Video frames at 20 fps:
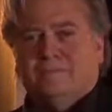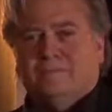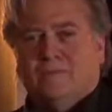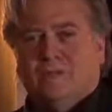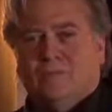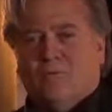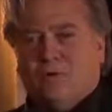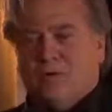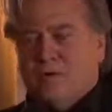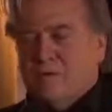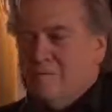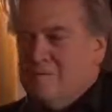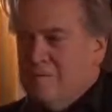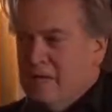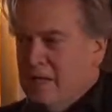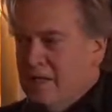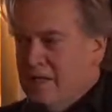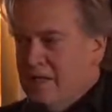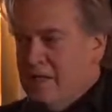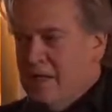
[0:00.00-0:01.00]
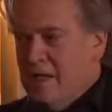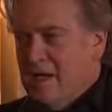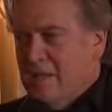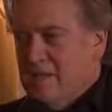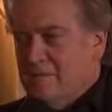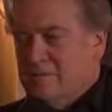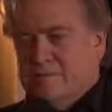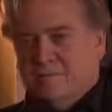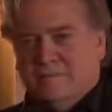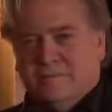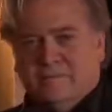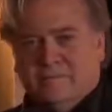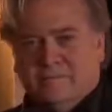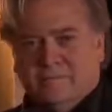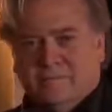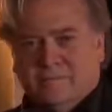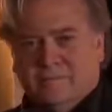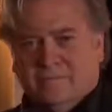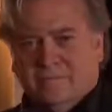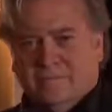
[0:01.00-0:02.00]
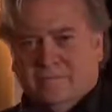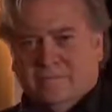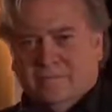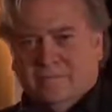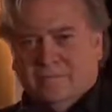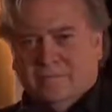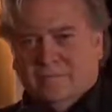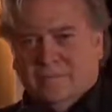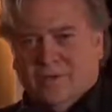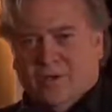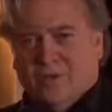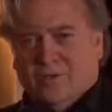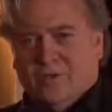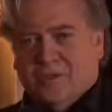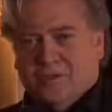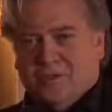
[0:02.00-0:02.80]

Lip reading: And we're going to bail it out on the